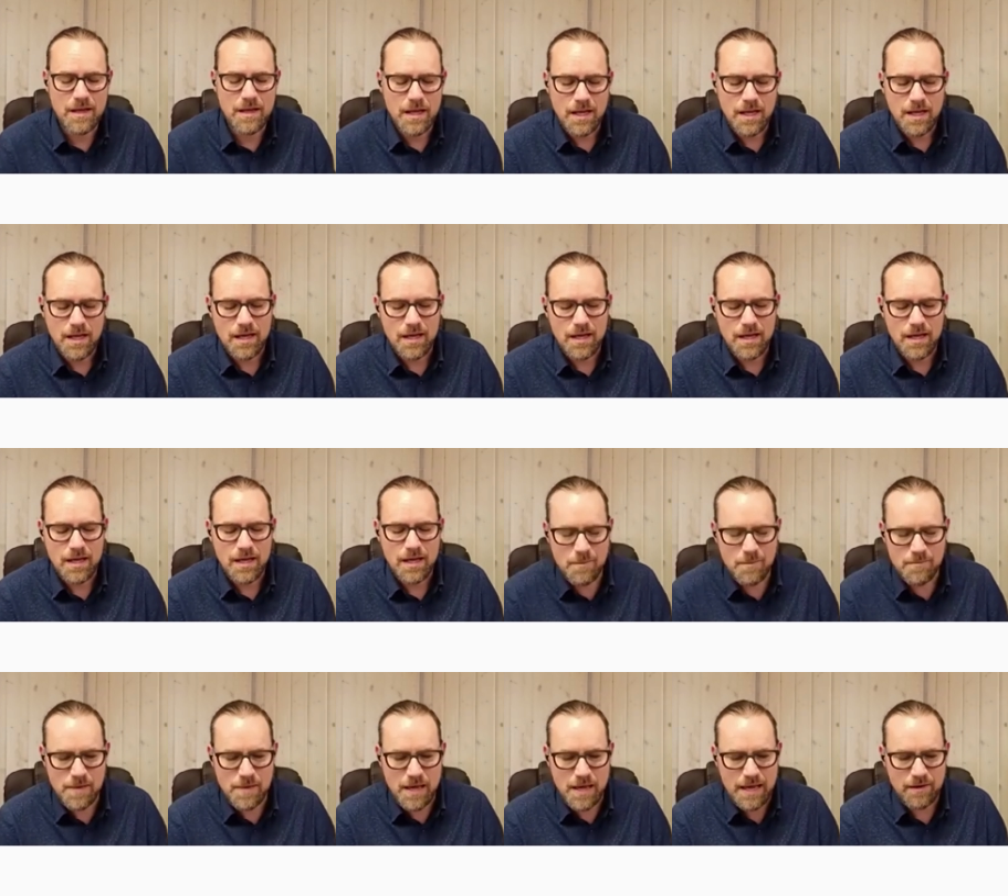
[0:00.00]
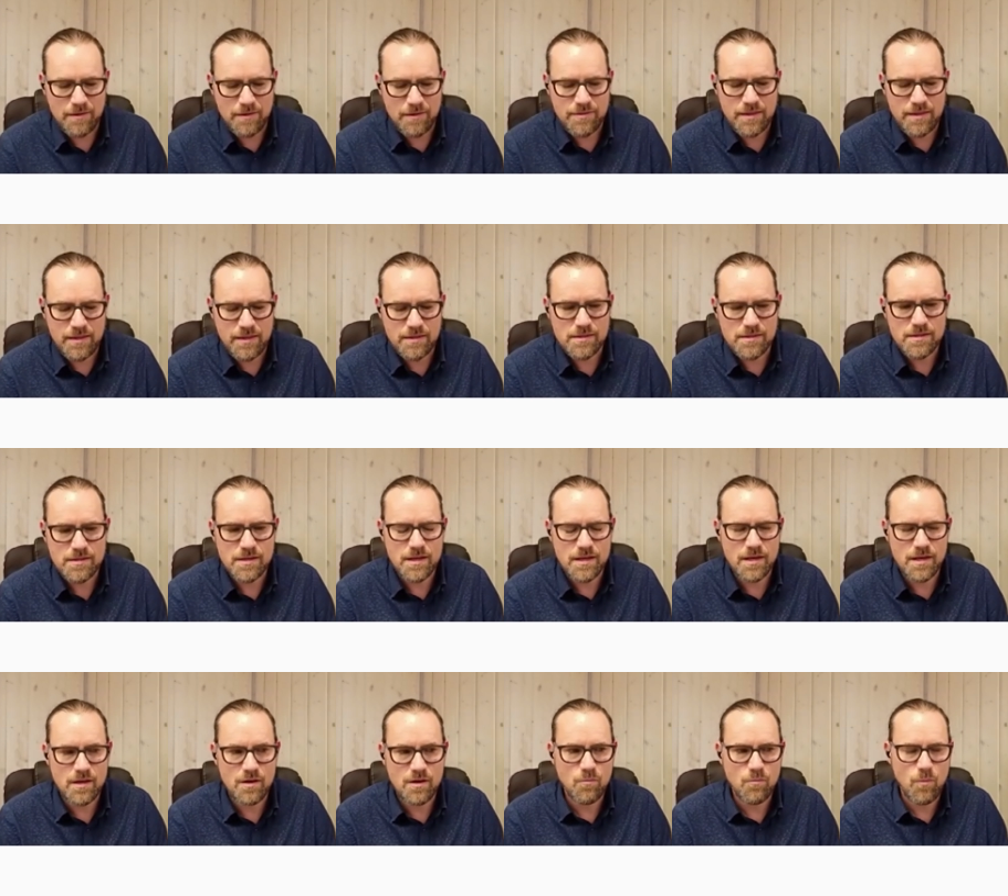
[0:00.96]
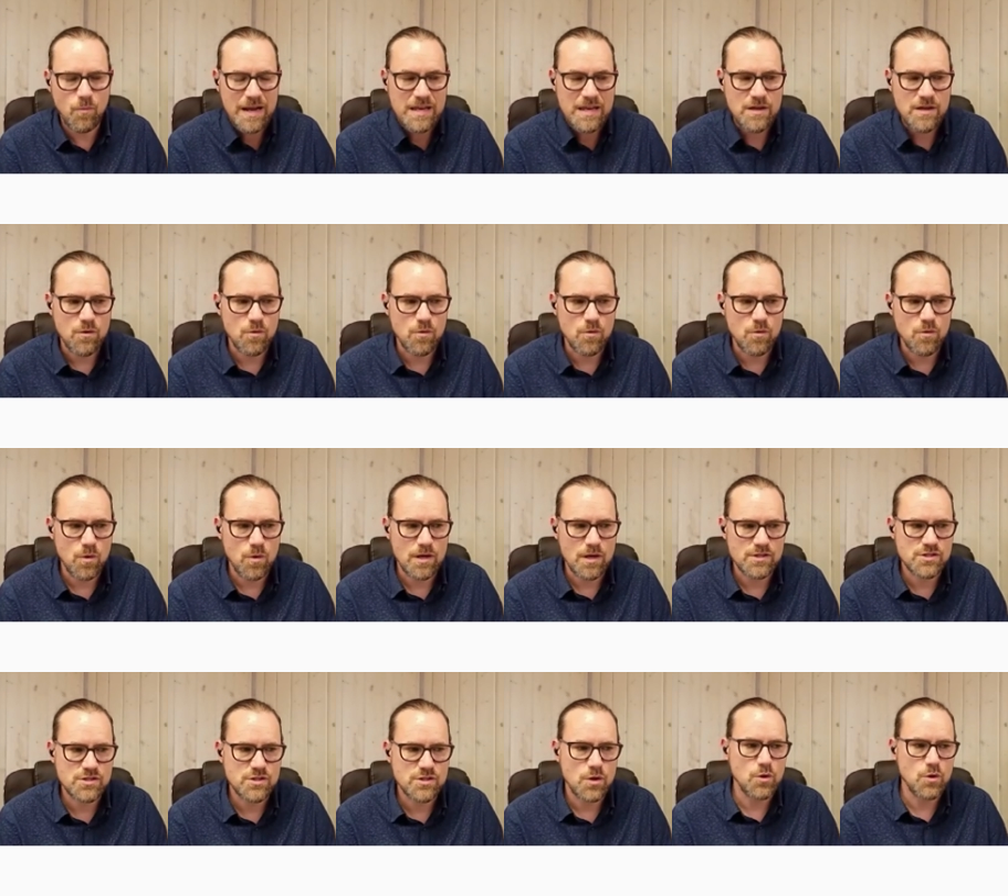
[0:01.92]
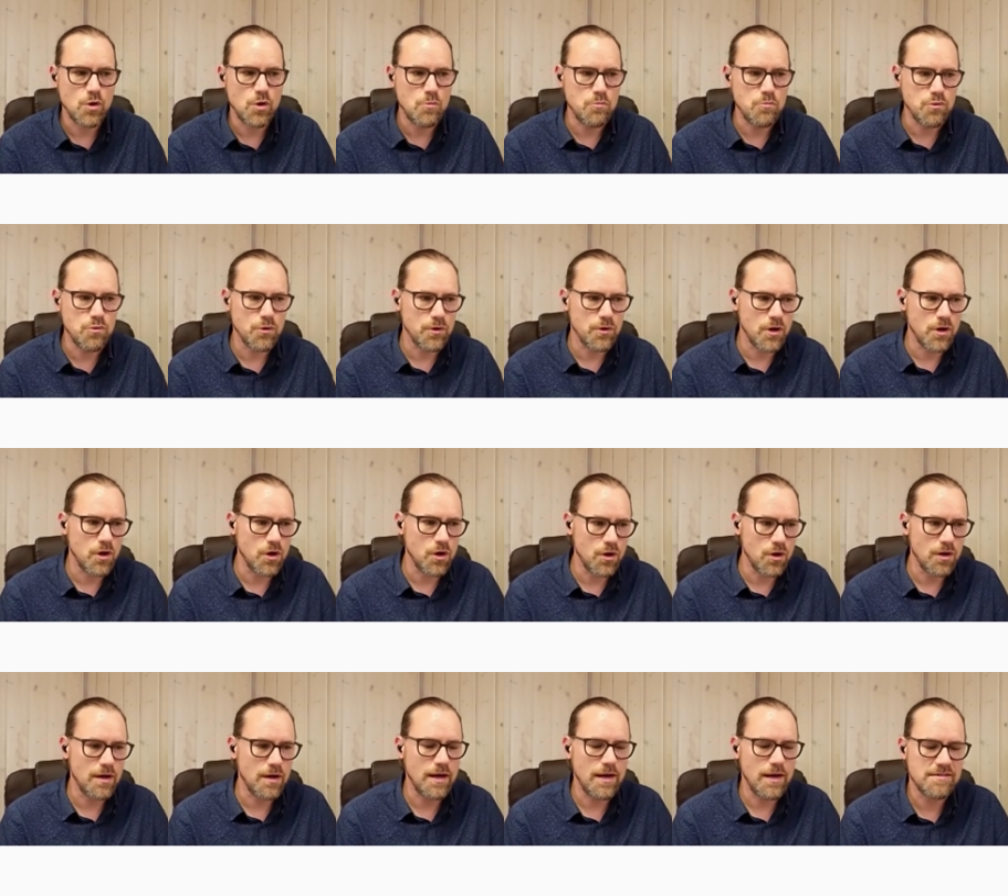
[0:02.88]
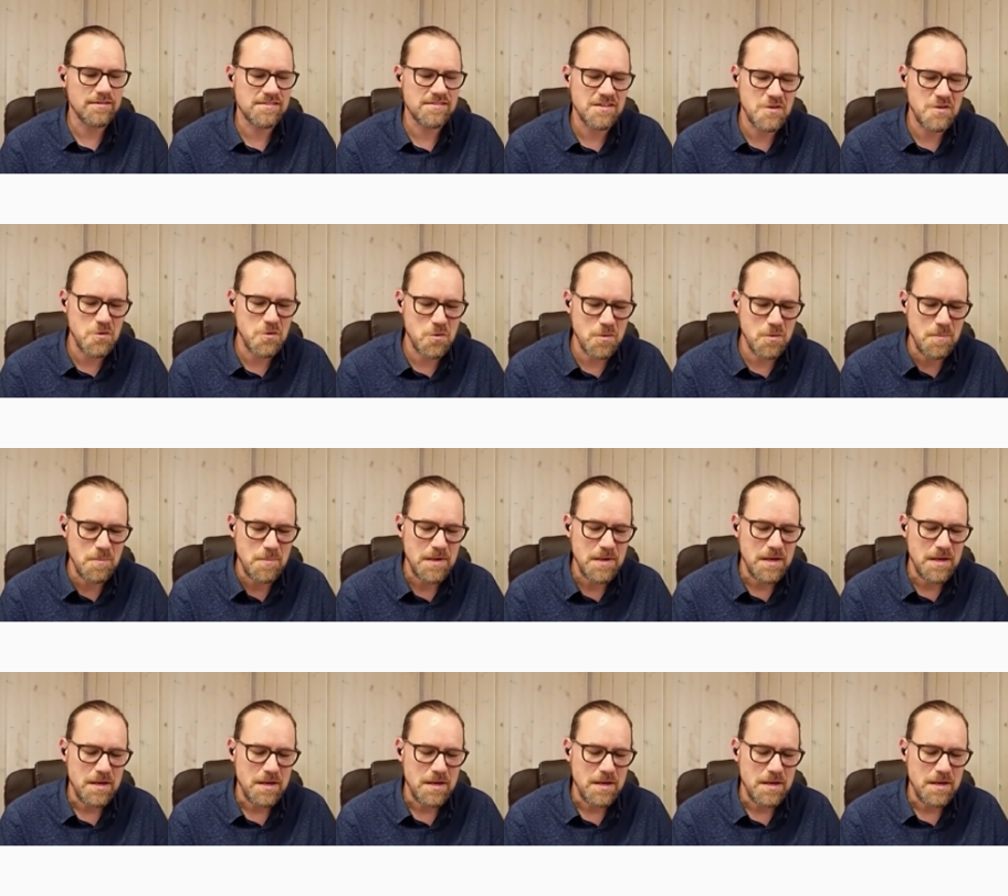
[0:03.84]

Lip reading: And I think when you're a solopreneur, as they call them,